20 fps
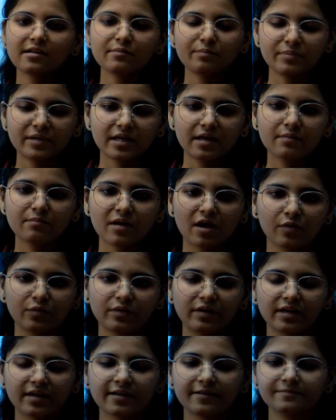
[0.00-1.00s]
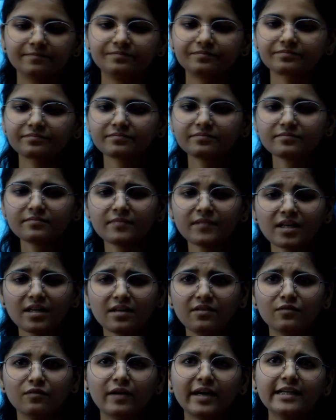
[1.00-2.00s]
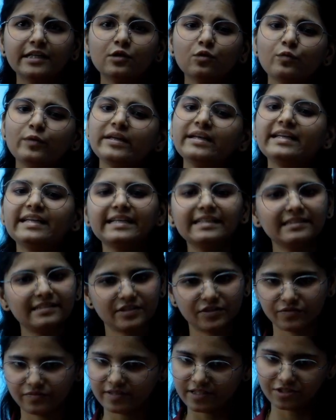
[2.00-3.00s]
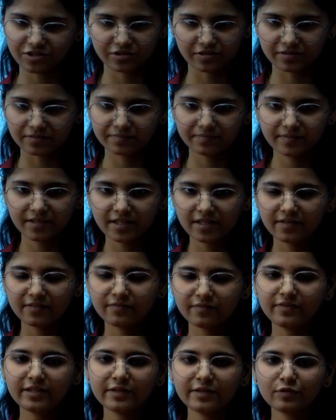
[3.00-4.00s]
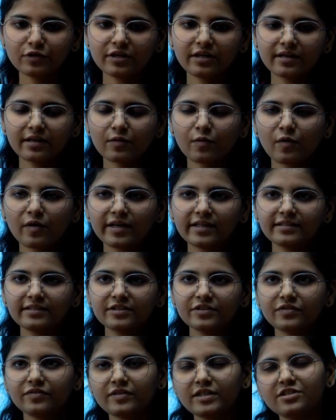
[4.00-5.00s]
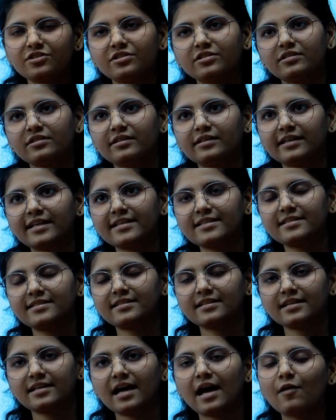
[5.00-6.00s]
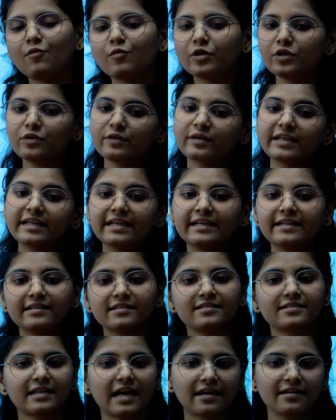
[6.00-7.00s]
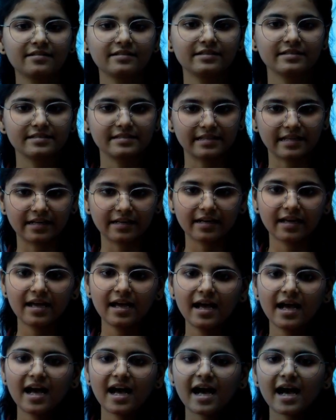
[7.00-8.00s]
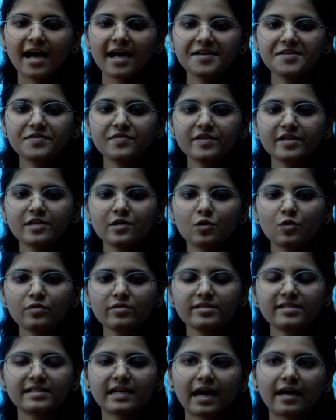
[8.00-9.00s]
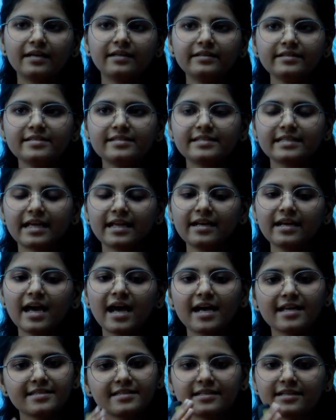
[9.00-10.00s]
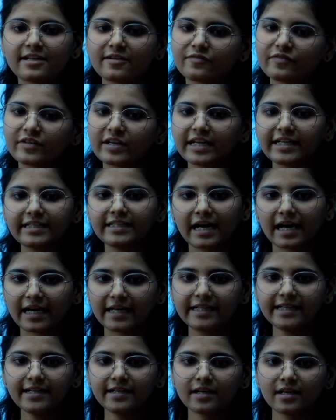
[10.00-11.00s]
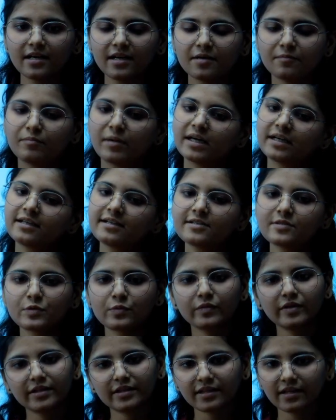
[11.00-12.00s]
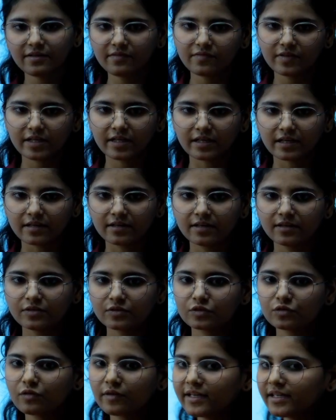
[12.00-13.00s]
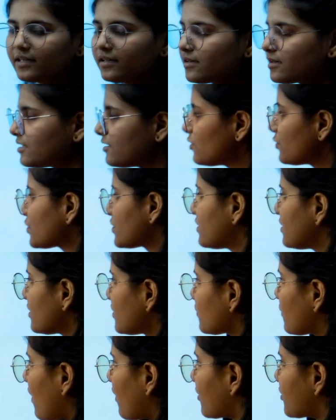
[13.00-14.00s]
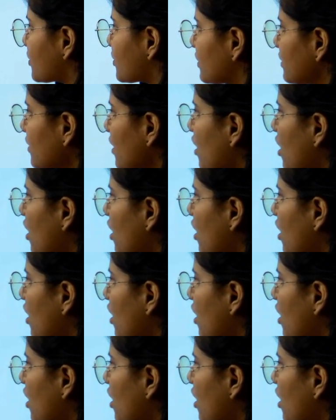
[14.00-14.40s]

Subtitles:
a PR boundary. Why do we need this feature? We would require this feature, let's say I want to create a standard cell. As we know, standard cell has a definite height, but its width can vary. So I can use this function